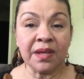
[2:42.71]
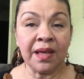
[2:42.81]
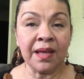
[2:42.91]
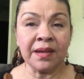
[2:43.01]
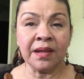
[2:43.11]

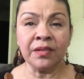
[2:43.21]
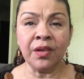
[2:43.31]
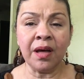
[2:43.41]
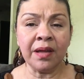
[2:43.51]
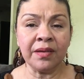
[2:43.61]
and a
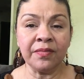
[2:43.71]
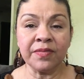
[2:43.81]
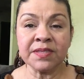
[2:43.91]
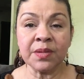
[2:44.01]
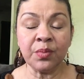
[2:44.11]
lot of
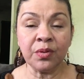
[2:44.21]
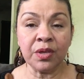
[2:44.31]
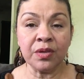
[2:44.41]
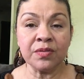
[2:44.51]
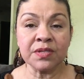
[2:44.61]
simple
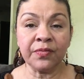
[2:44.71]
cues